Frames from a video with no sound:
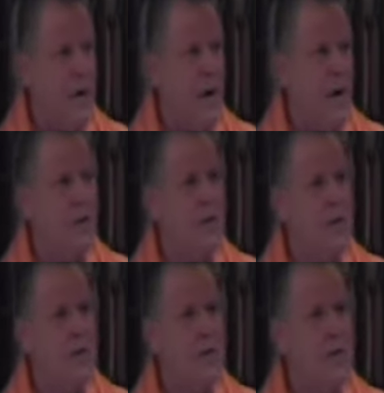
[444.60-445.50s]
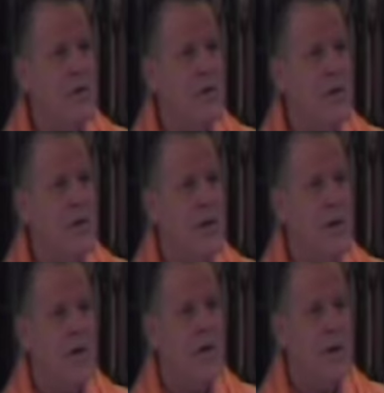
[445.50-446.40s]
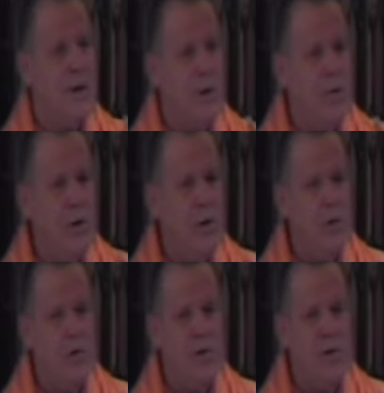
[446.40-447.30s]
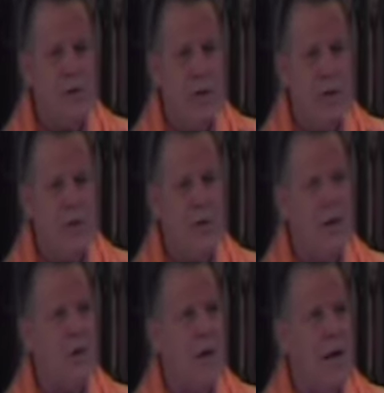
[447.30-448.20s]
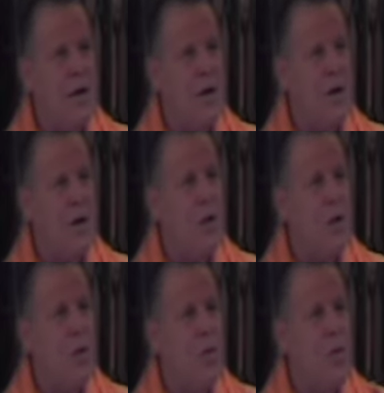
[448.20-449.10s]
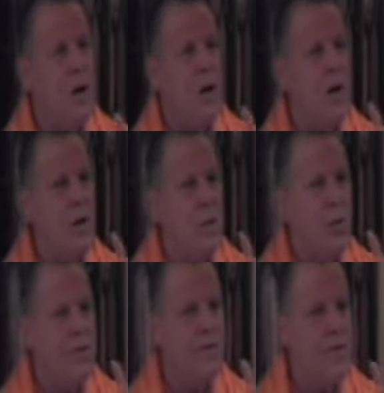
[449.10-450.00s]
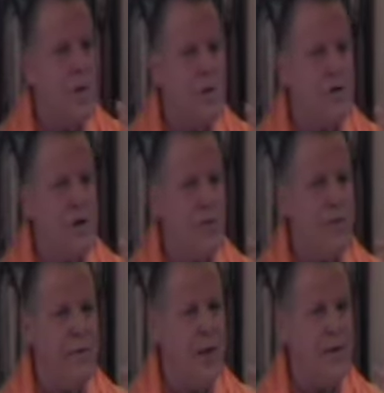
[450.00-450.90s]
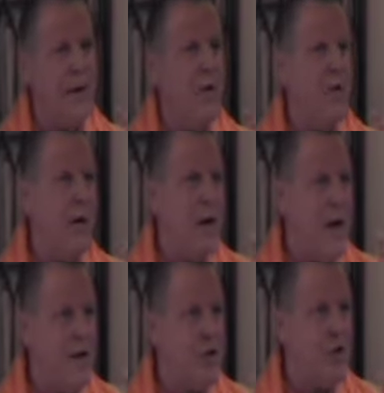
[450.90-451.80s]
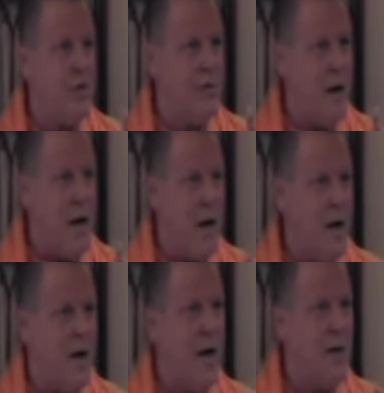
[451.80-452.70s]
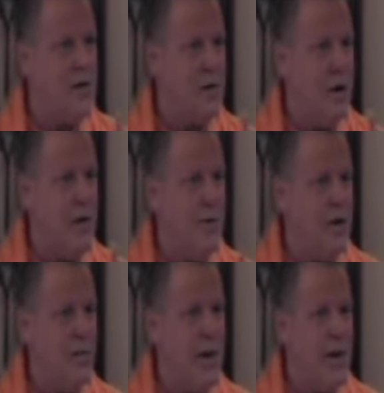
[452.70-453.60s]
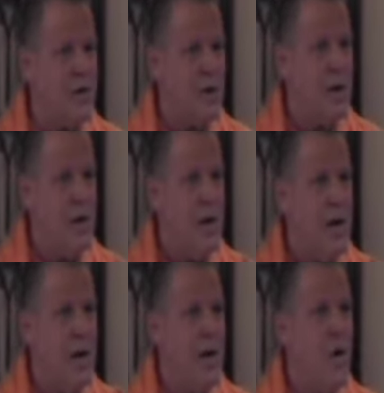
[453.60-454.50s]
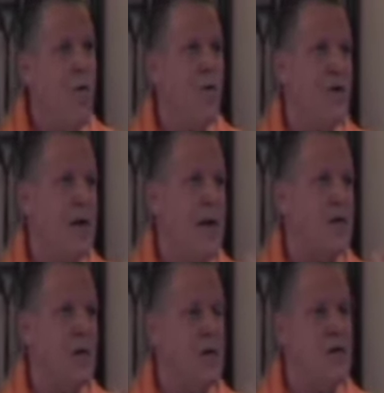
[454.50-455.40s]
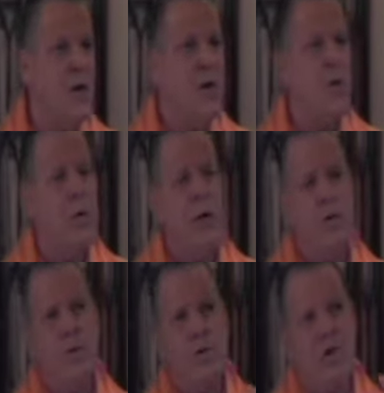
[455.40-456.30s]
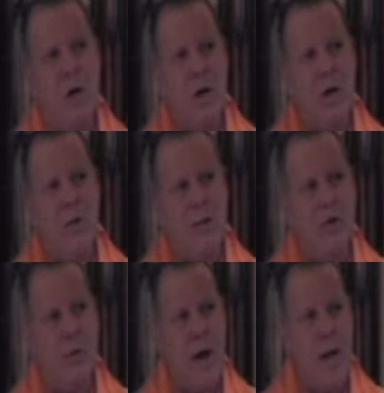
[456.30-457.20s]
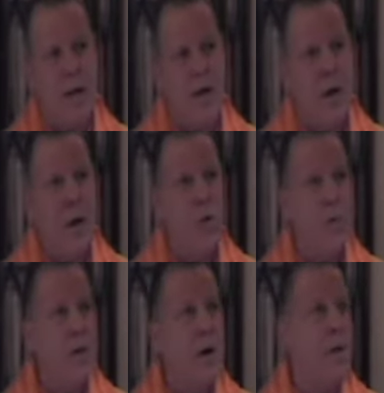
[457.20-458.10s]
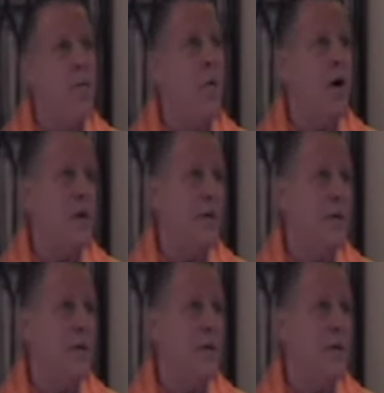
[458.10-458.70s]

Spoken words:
Ultimately, you see, we lose individuality. When focusing and reflecting on the nature of God as love and compassion, it overtakes us, we lose our individuality, we become one.